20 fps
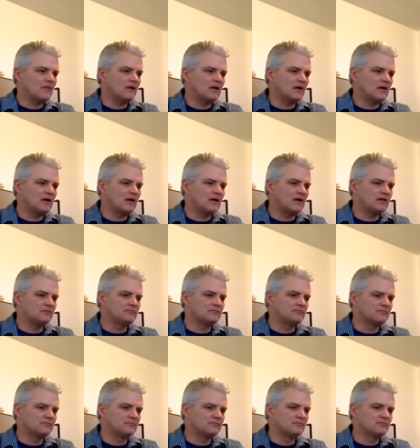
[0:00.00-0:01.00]
uh,
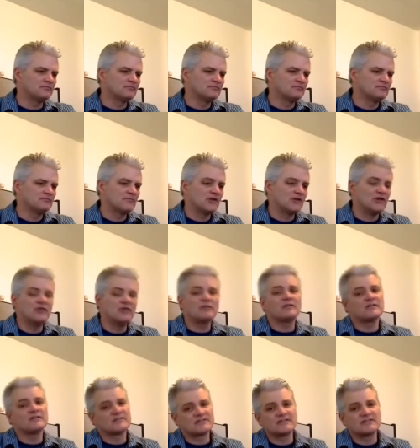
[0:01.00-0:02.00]
you
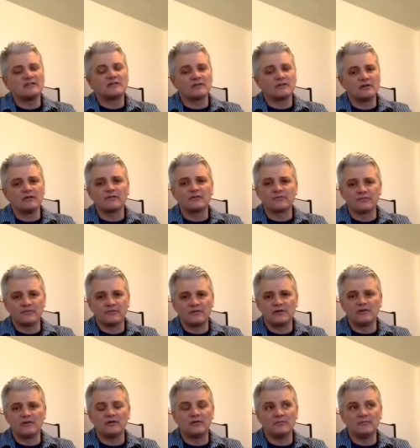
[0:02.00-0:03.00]
can still go through
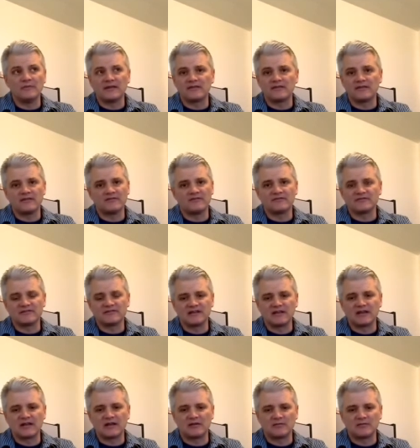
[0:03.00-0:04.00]
the old method of
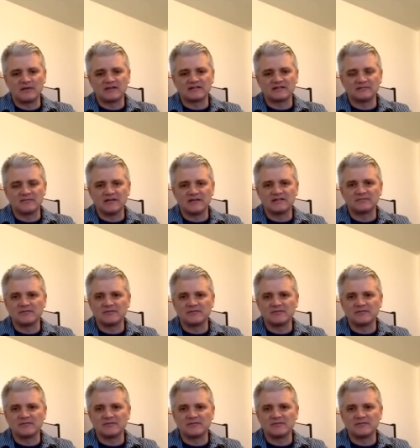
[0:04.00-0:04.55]
sending out resumes,